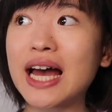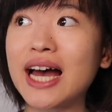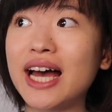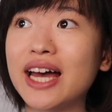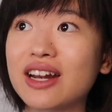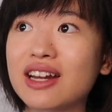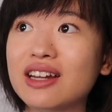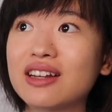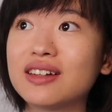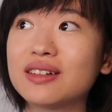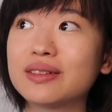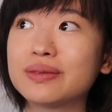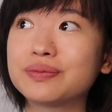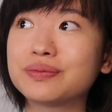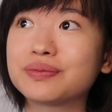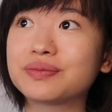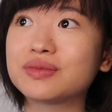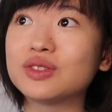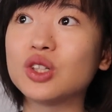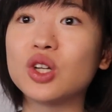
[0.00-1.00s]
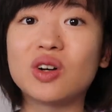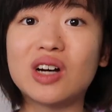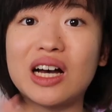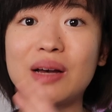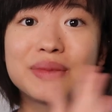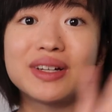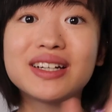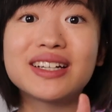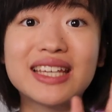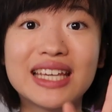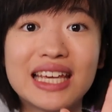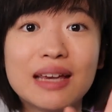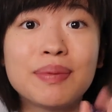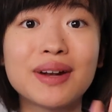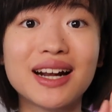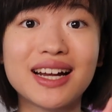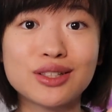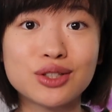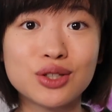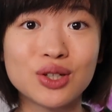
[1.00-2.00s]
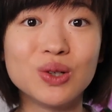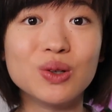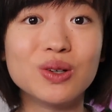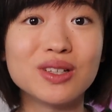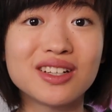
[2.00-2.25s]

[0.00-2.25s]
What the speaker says: and no, I'm gonna keep it at 2.